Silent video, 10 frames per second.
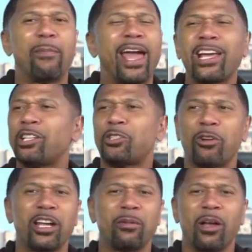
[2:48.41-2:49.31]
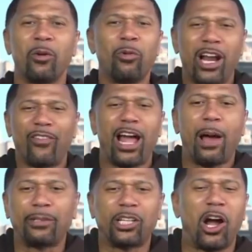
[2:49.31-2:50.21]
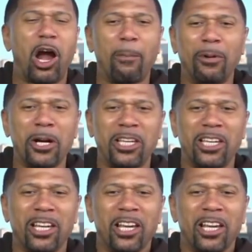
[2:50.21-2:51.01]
mainstream. Whatever happened to our Boogie?